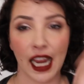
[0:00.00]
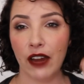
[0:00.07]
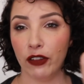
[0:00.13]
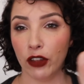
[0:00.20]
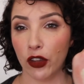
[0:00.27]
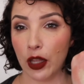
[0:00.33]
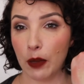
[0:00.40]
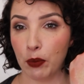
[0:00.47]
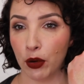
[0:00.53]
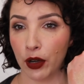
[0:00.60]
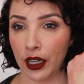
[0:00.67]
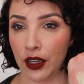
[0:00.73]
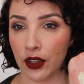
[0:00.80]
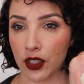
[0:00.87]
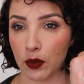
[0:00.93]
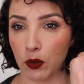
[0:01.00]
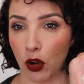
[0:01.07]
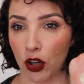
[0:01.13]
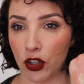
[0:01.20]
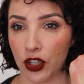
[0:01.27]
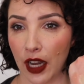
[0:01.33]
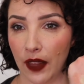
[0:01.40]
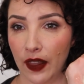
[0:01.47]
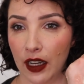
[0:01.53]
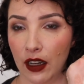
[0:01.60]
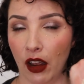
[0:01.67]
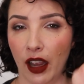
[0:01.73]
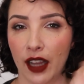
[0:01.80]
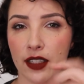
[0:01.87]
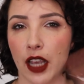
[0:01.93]
even though they're pretty to swatch and they're
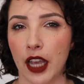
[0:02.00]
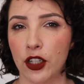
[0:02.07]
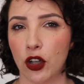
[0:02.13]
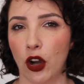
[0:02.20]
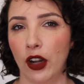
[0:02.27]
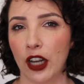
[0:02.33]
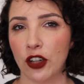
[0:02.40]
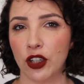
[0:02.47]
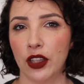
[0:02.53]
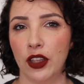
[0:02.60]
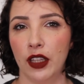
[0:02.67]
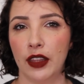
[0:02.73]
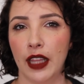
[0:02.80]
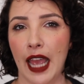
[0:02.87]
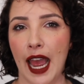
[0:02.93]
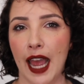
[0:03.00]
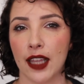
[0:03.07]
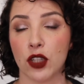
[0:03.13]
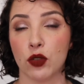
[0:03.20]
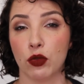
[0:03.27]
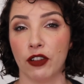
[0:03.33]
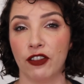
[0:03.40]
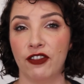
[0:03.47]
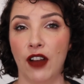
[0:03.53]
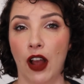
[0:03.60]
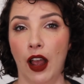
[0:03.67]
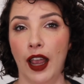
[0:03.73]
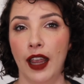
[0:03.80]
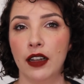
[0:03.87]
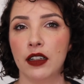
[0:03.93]
nice, I don't actually think they're as
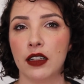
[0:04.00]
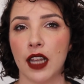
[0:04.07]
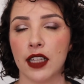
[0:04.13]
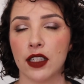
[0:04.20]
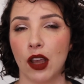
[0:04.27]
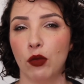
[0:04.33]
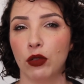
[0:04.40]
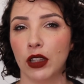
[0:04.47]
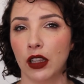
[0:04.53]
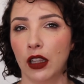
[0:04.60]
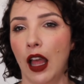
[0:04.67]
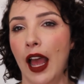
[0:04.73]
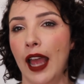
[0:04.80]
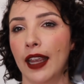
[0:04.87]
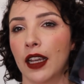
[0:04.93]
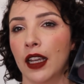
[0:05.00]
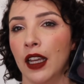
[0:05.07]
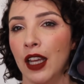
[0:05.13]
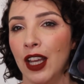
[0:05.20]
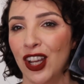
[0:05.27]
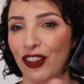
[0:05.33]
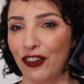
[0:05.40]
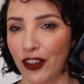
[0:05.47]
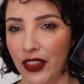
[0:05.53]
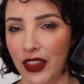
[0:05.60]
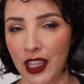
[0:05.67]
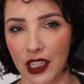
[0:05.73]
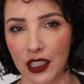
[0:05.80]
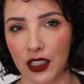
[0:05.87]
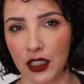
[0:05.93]
refined as I would like for
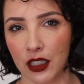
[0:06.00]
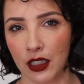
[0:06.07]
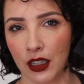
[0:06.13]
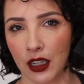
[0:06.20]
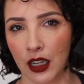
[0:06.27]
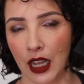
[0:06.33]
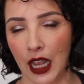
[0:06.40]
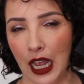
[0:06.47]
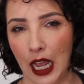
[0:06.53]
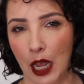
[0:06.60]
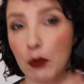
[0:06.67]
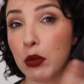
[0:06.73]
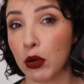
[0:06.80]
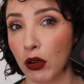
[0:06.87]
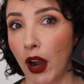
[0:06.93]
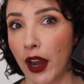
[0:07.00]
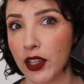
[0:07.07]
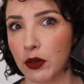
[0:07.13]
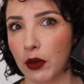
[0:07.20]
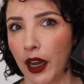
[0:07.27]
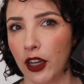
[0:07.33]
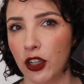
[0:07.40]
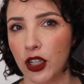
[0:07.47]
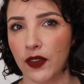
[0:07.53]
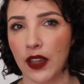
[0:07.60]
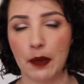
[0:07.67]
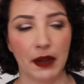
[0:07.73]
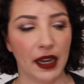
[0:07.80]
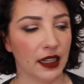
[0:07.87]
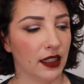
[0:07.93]
this price range, if
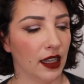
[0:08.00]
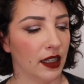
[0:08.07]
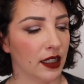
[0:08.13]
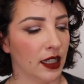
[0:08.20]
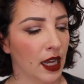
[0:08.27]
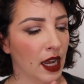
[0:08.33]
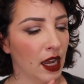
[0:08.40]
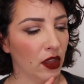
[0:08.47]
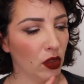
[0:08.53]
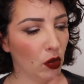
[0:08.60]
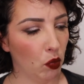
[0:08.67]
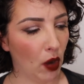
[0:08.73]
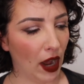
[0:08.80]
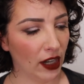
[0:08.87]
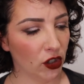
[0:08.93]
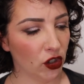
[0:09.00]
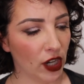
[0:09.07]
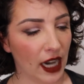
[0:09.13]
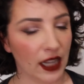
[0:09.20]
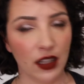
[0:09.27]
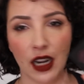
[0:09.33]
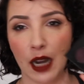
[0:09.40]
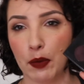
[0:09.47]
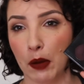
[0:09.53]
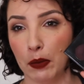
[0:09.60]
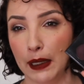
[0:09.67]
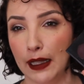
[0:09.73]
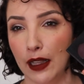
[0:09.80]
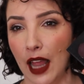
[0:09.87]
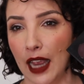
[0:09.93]
that makes sense. The one shade that I
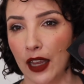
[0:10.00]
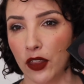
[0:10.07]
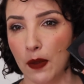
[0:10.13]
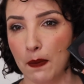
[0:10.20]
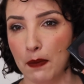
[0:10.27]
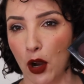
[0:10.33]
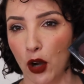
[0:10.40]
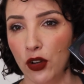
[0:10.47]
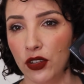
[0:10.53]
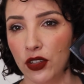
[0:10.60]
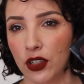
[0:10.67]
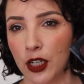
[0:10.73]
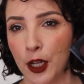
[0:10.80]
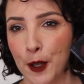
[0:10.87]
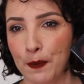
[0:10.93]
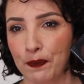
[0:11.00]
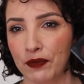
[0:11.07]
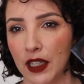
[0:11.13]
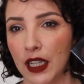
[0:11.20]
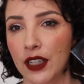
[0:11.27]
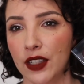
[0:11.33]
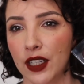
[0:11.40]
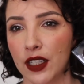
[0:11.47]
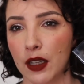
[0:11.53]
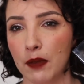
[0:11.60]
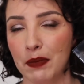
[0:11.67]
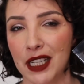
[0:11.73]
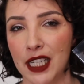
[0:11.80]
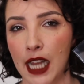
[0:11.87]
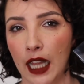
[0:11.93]
probably like the most is this
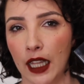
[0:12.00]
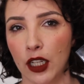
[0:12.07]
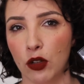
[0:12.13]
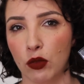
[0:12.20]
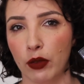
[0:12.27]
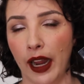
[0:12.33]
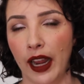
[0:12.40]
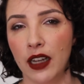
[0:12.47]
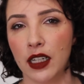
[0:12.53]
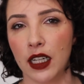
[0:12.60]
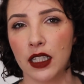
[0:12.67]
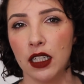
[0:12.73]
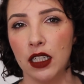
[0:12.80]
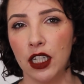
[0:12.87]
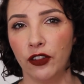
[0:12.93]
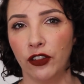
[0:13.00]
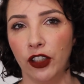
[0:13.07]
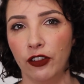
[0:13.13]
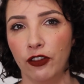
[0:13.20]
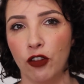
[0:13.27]
metallic red. It's a different